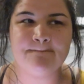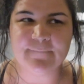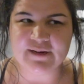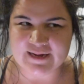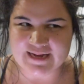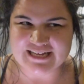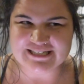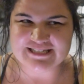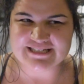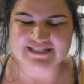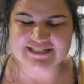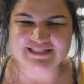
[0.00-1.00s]
but
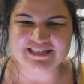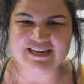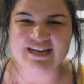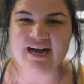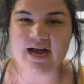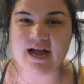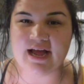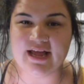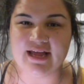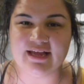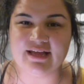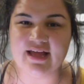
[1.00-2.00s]

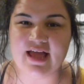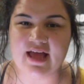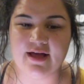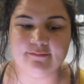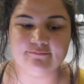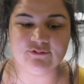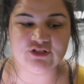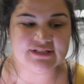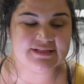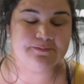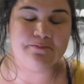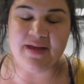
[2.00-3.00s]
I am
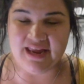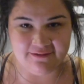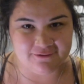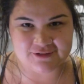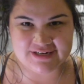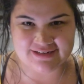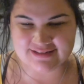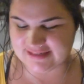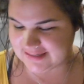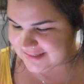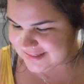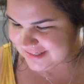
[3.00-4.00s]
just made for
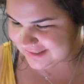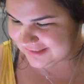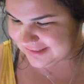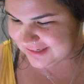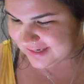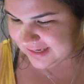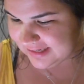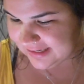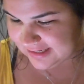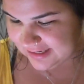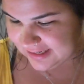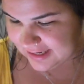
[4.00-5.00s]
Texas.
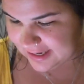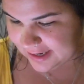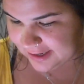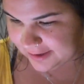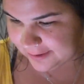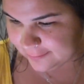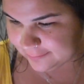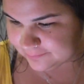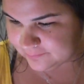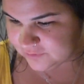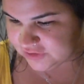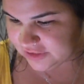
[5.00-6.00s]

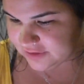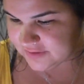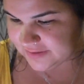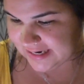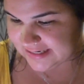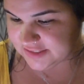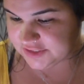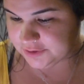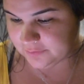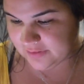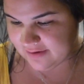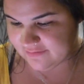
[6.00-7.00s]
She also asked, do you
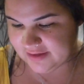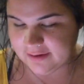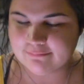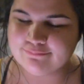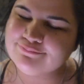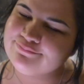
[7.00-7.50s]
love it?